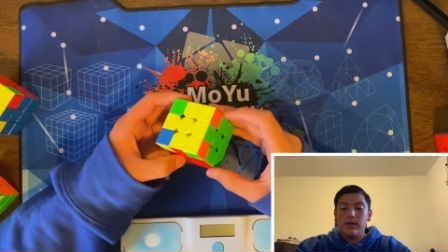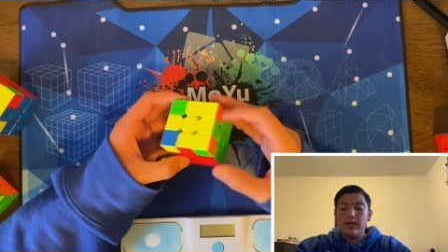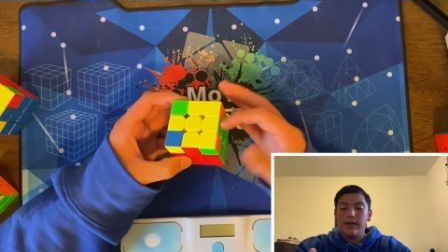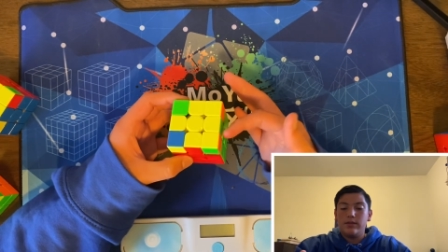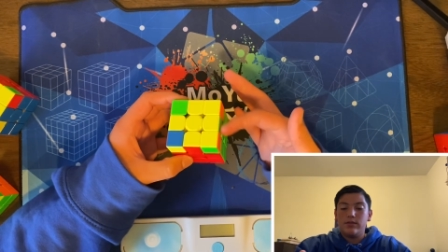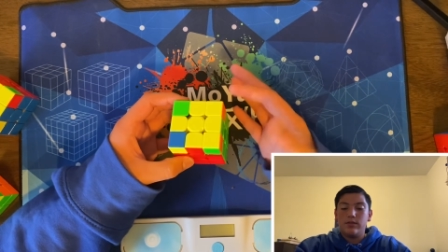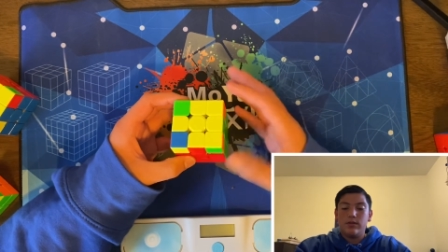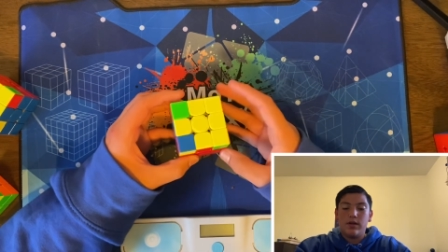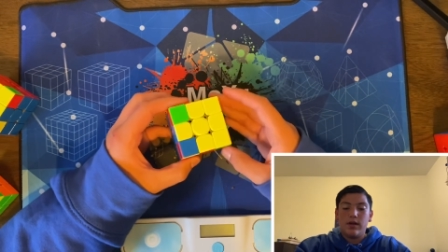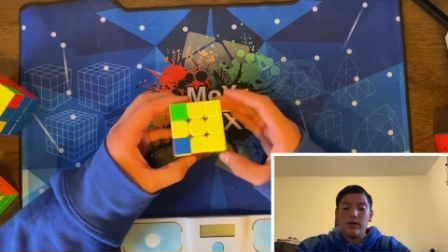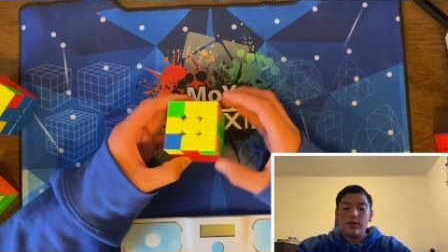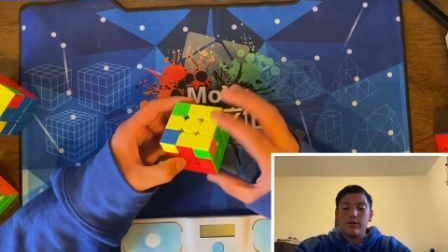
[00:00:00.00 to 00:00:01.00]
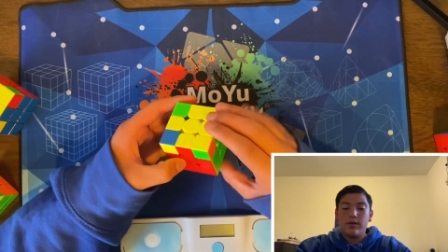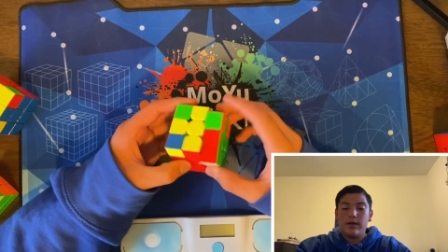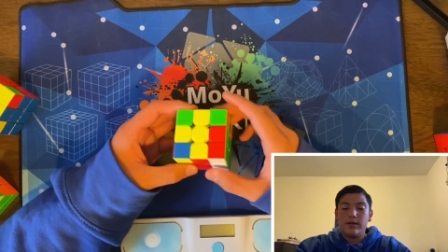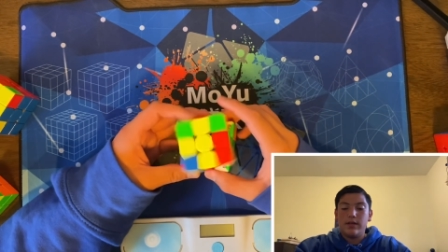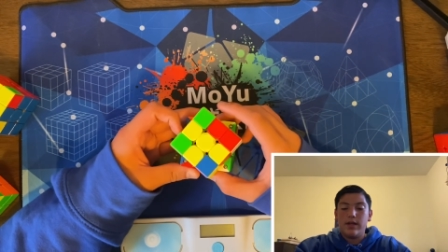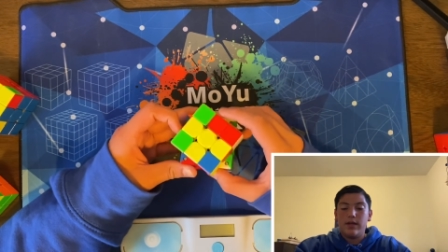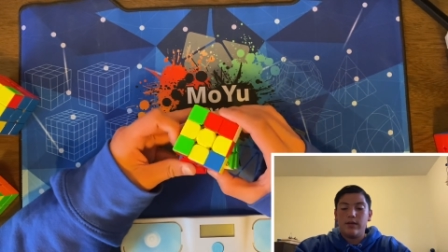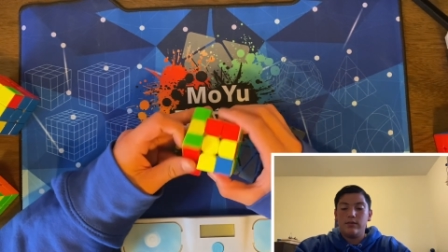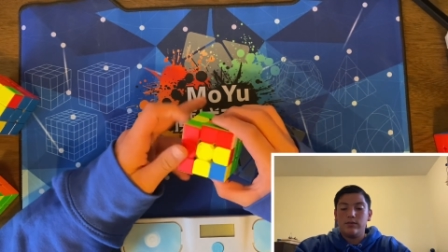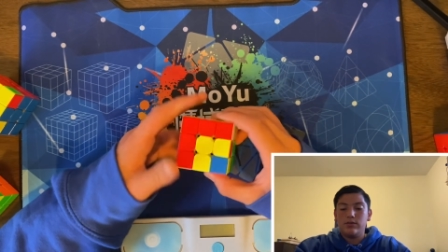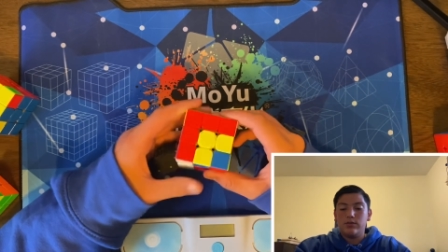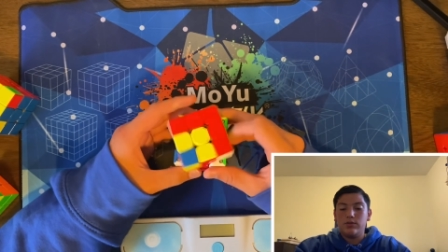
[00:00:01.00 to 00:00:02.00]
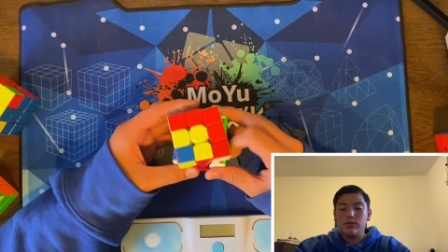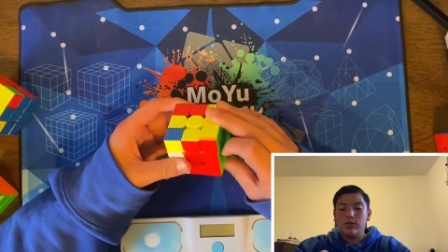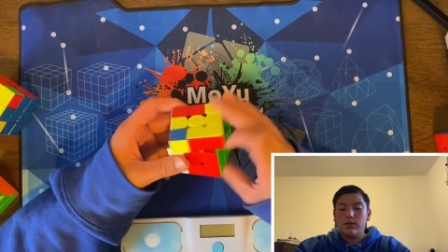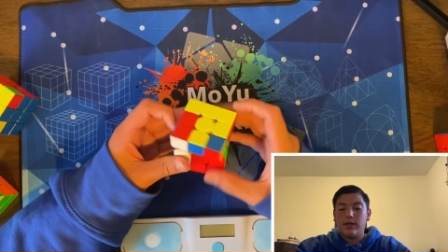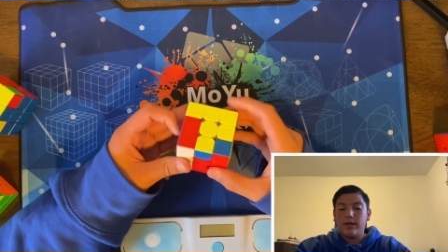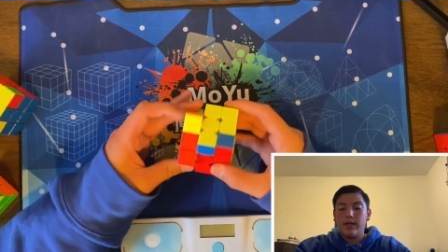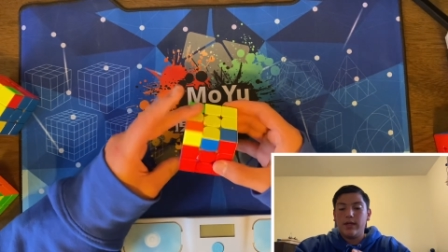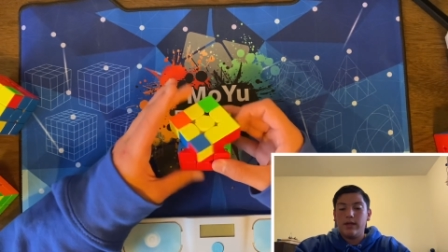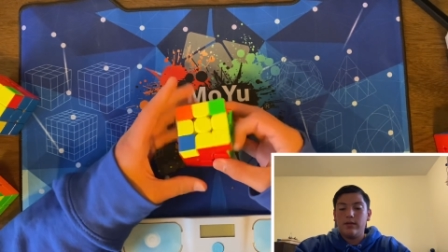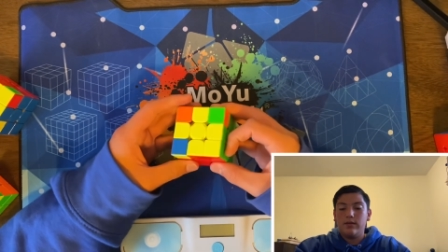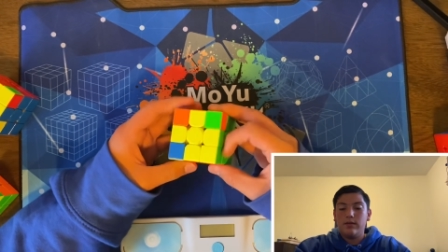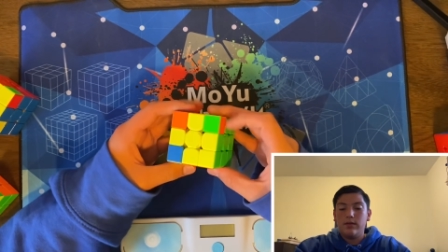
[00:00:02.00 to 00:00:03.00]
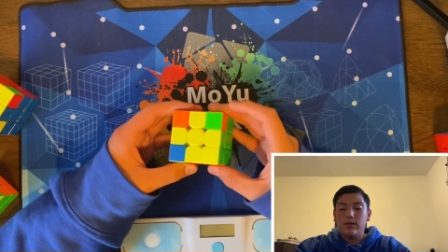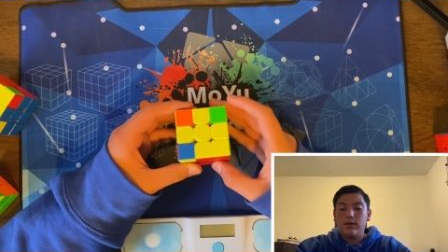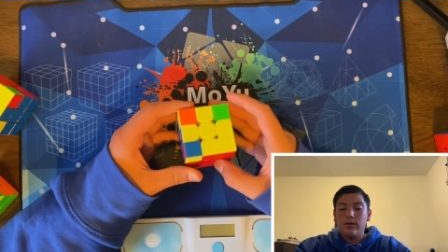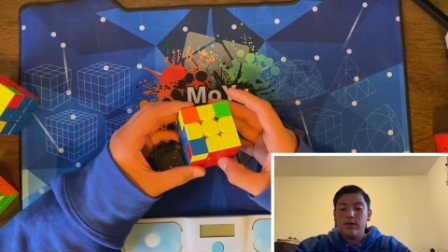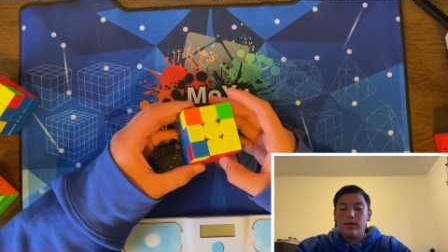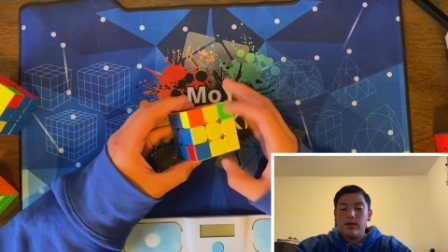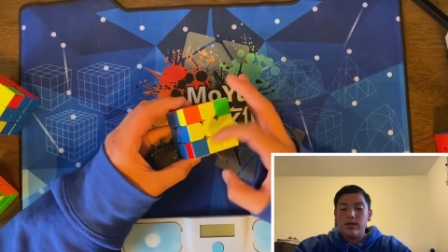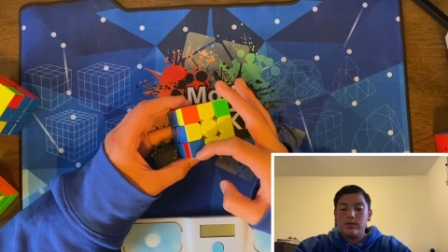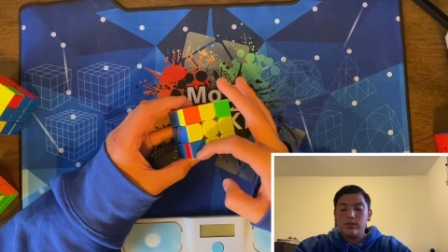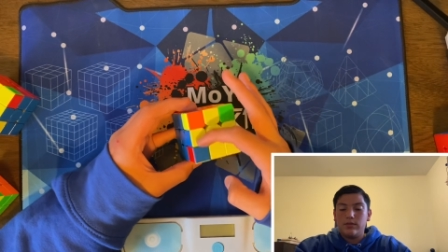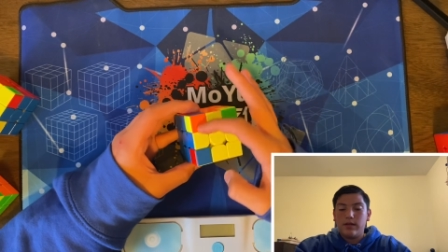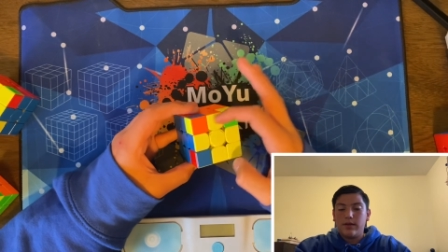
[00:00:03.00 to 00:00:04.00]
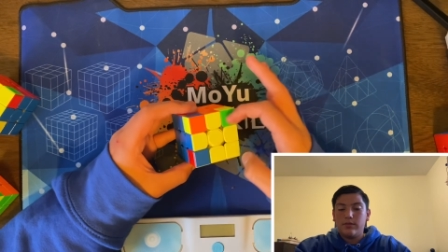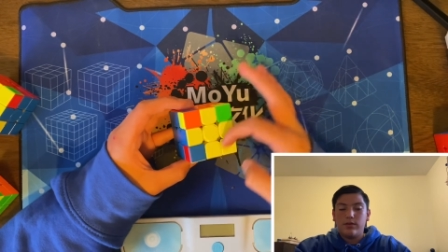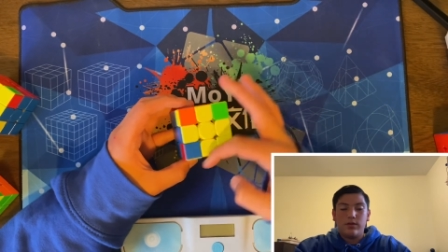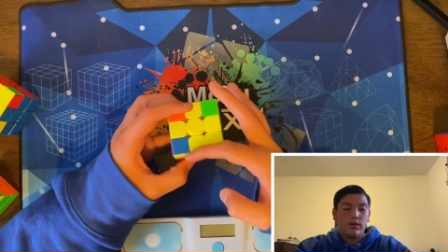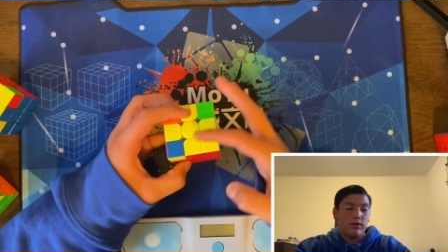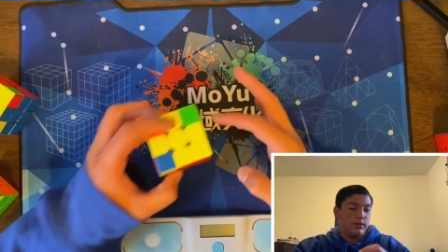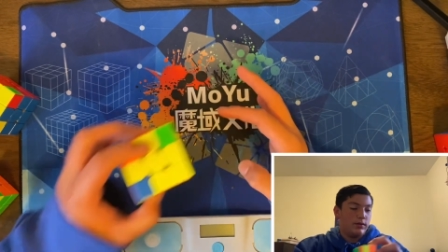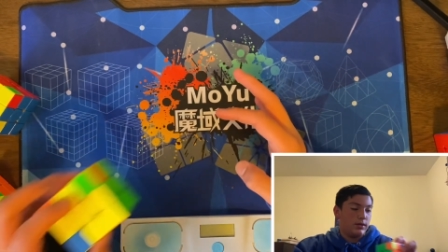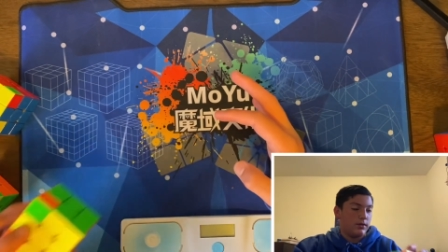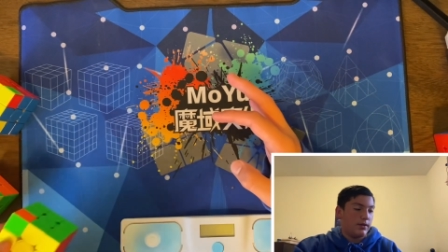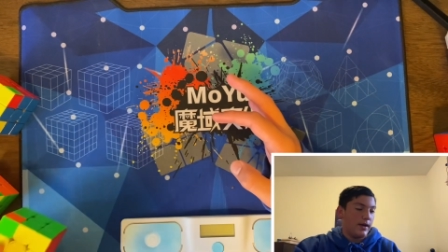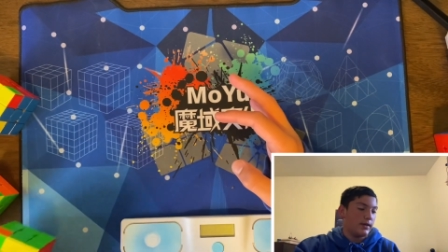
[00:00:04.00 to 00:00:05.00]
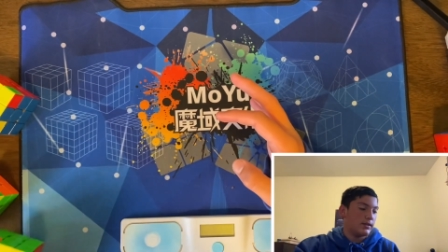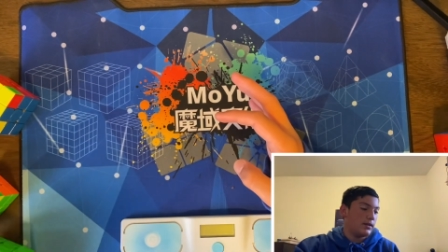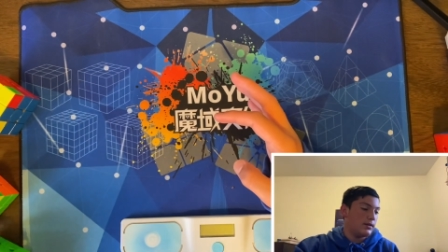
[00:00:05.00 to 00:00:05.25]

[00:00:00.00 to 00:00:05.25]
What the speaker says: And so they're not correct yet, so again, and so now they're all in the correct